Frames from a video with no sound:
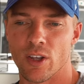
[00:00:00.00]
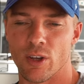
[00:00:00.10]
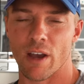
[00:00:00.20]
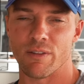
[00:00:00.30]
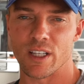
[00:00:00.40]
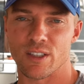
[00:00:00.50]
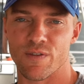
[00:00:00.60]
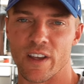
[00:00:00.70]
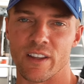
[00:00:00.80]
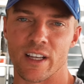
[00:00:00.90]
you have these
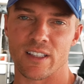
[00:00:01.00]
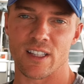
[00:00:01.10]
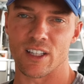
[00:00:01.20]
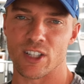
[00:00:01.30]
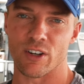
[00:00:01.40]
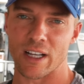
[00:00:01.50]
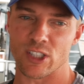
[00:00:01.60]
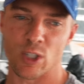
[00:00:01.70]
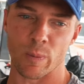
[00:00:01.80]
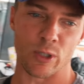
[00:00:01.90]
feelings that you're like
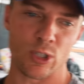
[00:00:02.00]
super